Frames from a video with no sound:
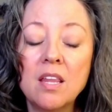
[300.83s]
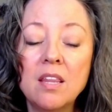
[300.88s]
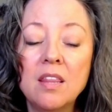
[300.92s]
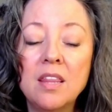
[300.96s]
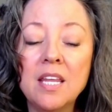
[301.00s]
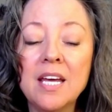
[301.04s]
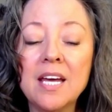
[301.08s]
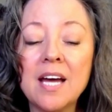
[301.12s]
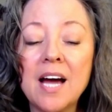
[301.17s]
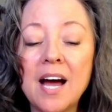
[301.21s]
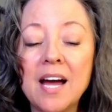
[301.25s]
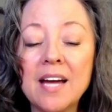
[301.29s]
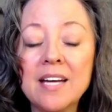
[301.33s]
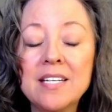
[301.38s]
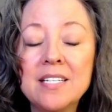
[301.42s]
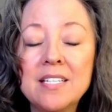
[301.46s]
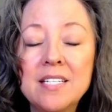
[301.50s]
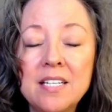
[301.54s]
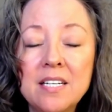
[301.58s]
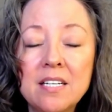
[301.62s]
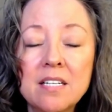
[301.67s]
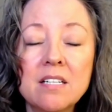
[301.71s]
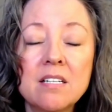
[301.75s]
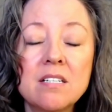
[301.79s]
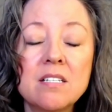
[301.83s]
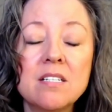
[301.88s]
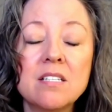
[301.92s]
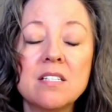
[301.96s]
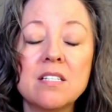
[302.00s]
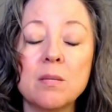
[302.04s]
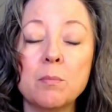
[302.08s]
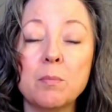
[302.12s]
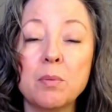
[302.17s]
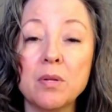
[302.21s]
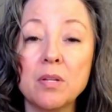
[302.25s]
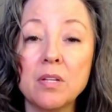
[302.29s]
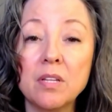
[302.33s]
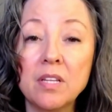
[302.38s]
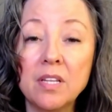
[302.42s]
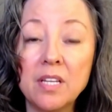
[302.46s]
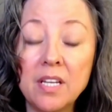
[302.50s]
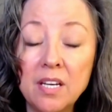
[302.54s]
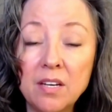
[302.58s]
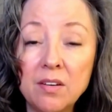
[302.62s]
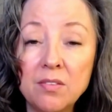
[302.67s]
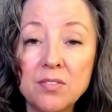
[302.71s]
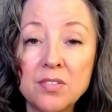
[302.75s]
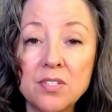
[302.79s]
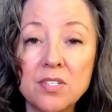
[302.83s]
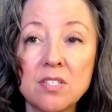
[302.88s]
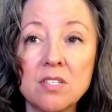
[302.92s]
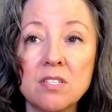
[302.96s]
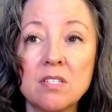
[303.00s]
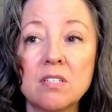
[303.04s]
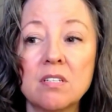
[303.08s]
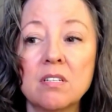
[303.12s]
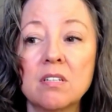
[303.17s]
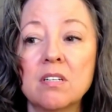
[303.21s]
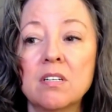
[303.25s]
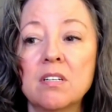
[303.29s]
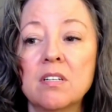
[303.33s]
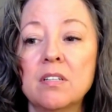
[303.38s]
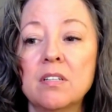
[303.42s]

the ideas, the beliefs,